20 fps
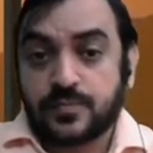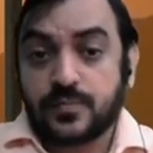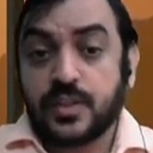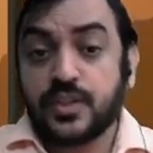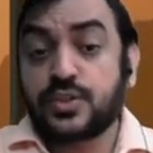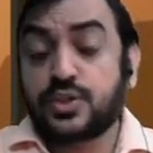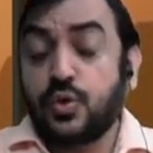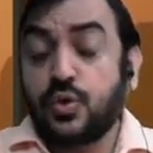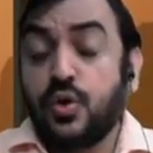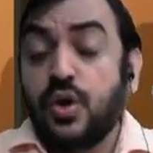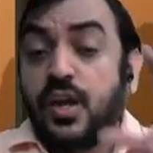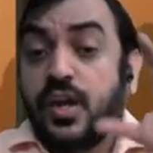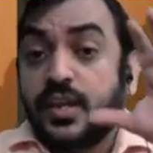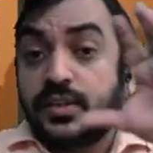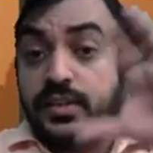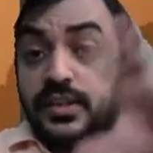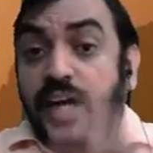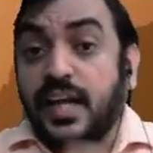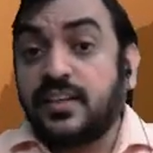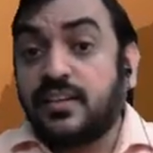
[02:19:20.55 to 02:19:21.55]
So
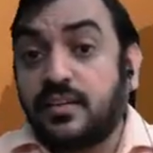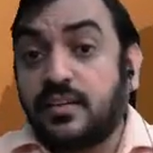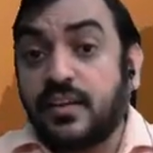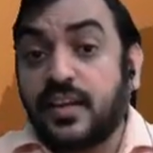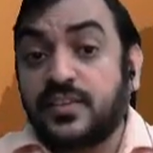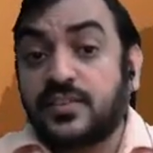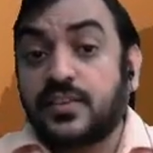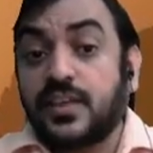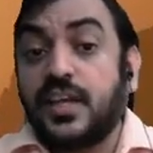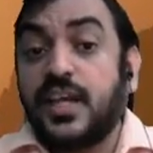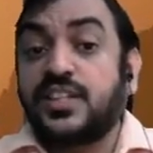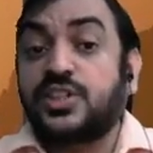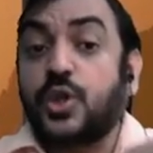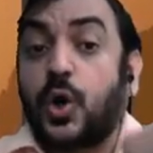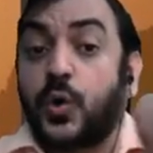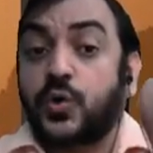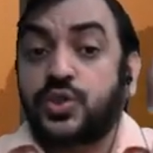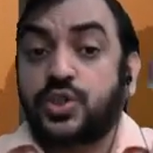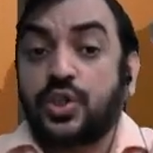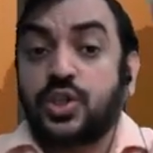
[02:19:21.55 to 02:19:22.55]
that risk is
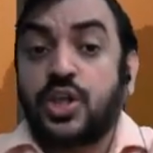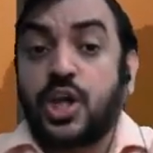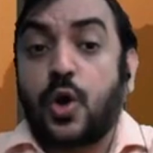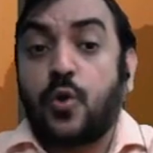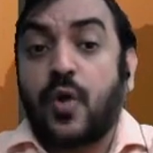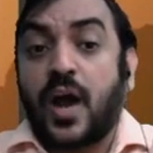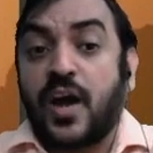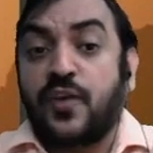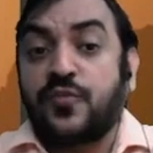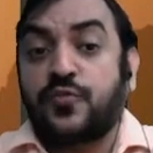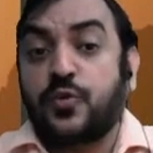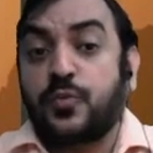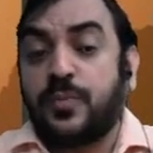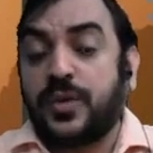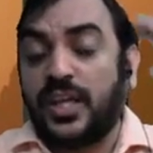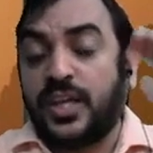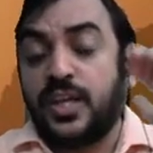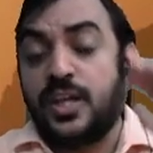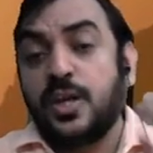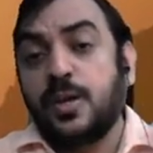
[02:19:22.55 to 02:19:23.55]
also now have to
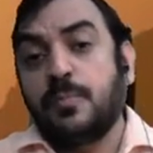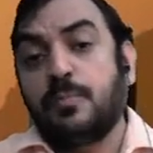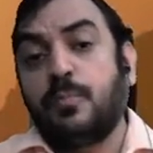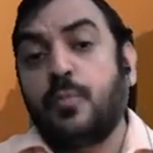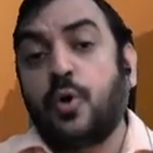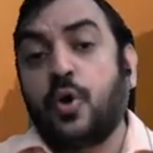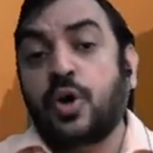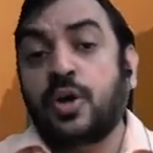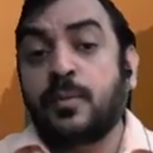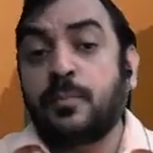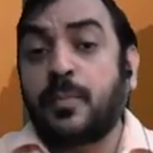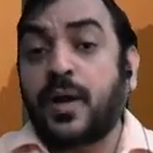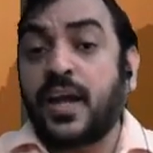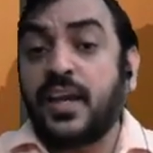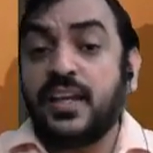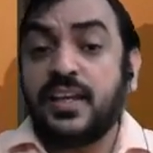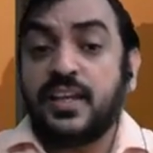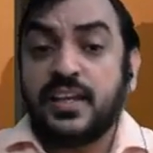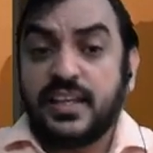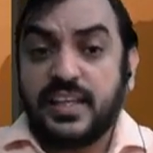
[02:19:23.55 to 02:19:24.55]
be borne
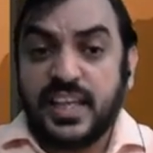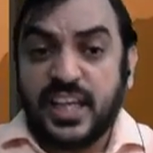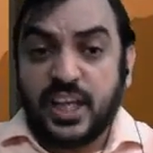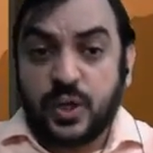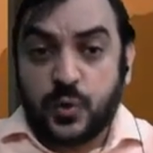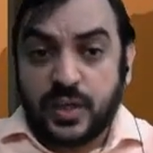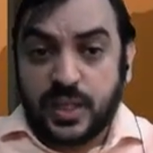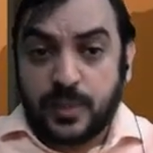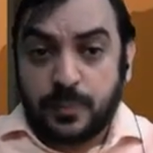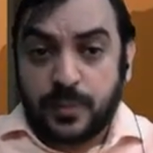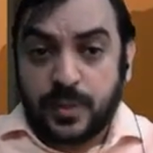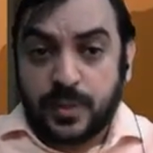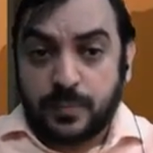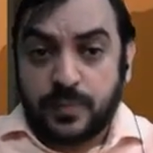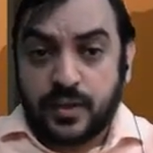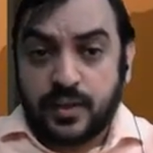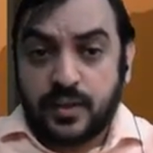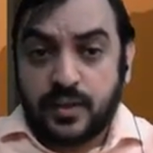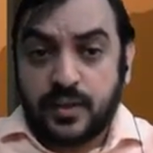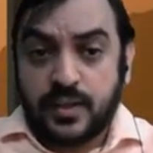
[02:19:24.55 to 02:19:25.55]
by equity
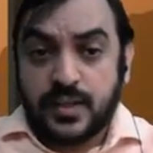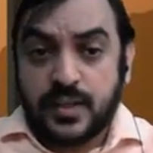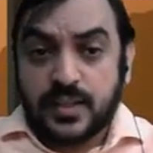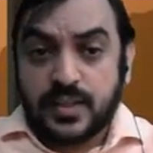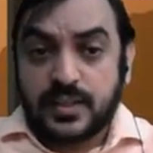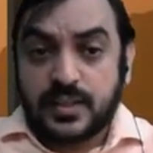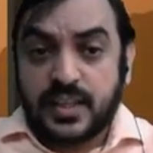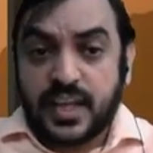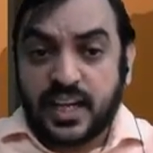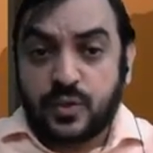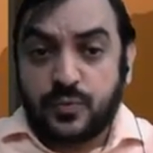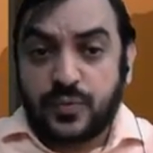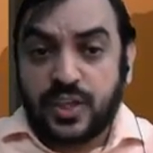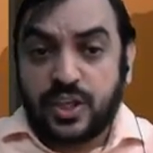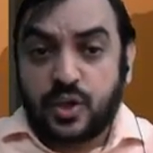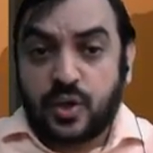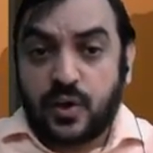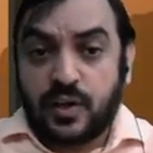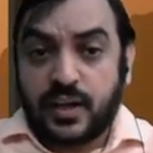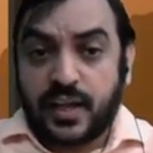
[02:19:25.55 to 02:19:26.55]
people, that we
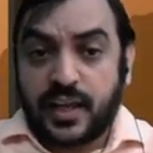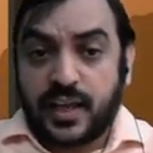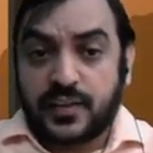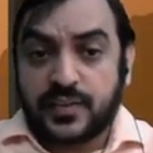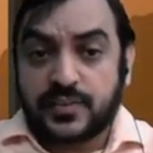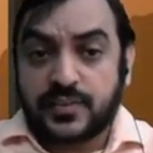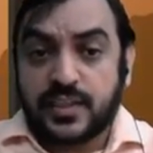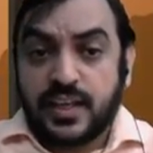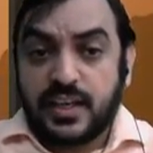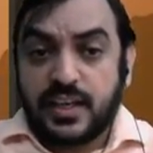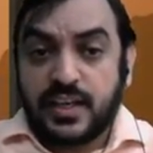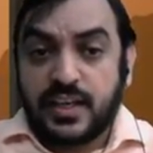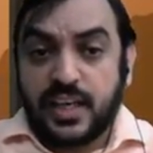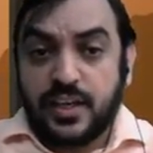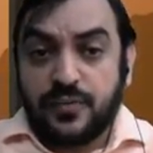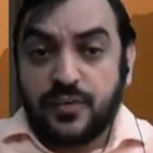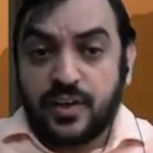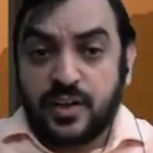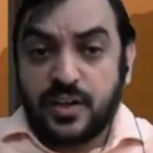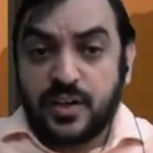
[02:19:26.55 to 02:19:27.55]
called as
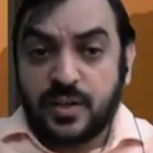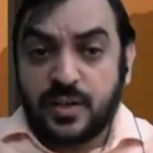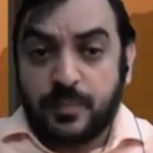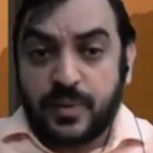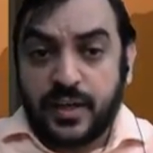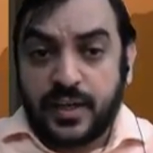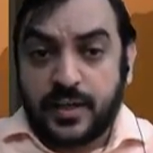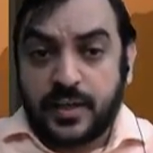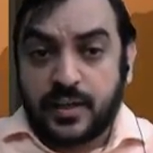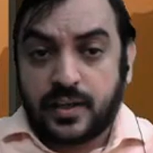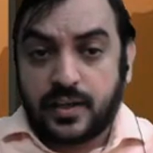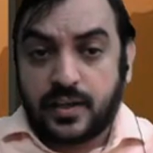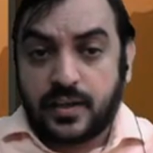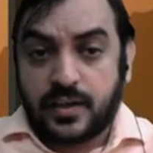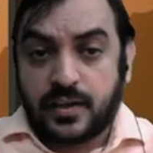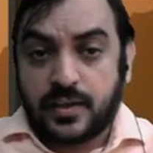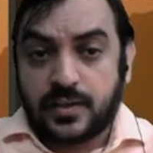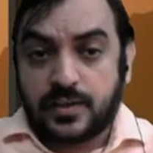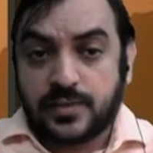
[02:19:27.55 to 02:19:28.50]
levered beta.